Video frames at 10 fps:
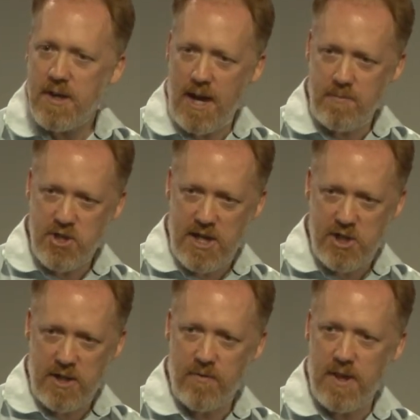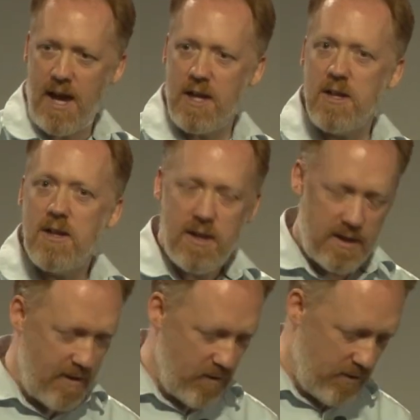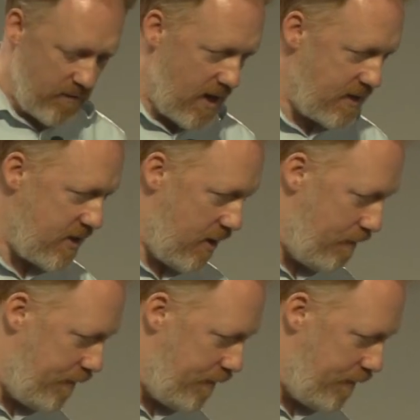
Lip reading: game-changing for that level of data.